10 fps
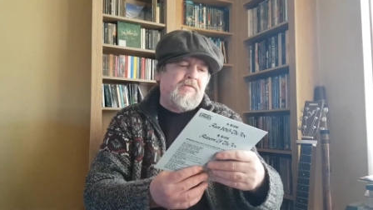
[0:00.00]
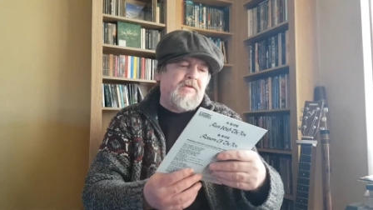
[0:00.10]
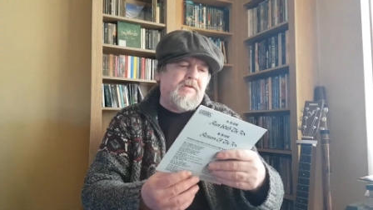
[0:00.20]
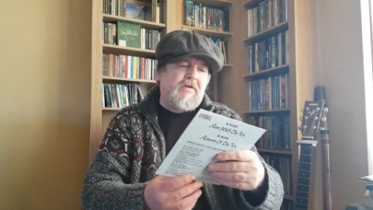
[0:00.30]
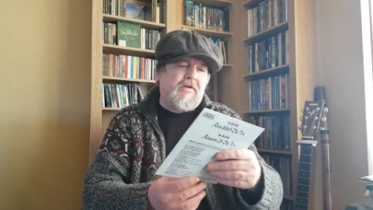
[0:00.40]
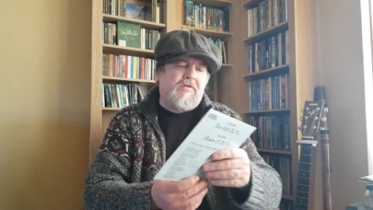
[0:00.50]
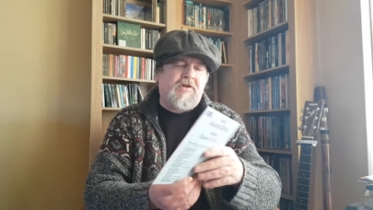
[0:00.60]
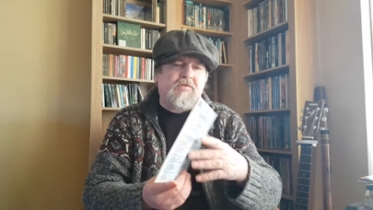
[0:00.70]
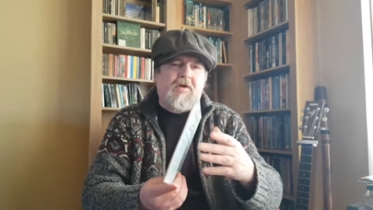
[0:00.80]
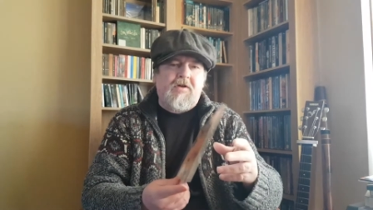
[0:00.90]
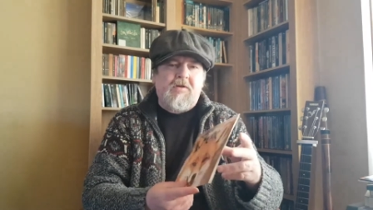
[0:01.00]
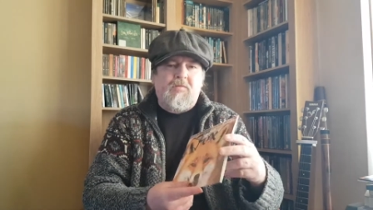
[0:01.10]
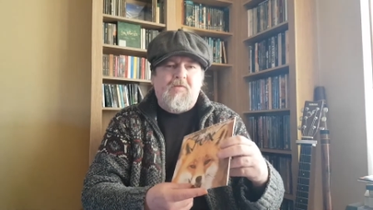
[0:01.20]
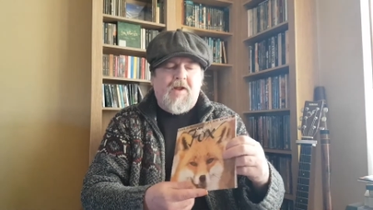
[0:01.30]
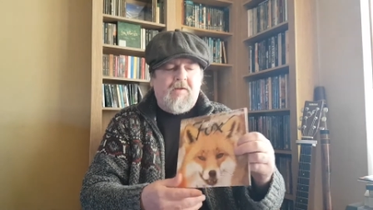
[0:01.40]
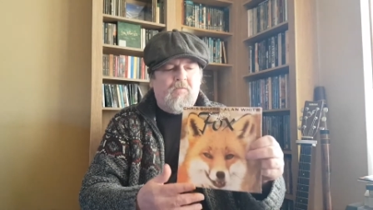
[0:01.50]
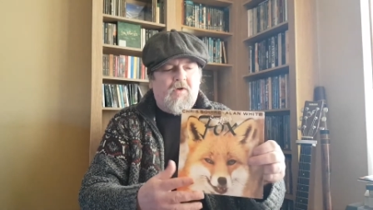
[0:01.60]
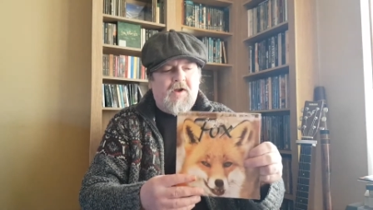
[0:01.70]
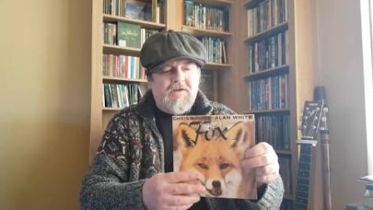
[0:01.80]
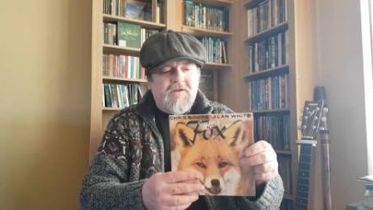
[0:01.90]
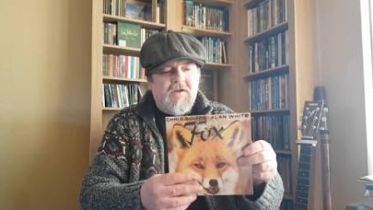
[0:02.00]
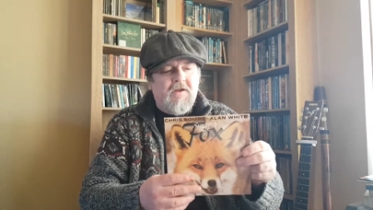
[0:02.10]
that Chris Squire did with Alan White,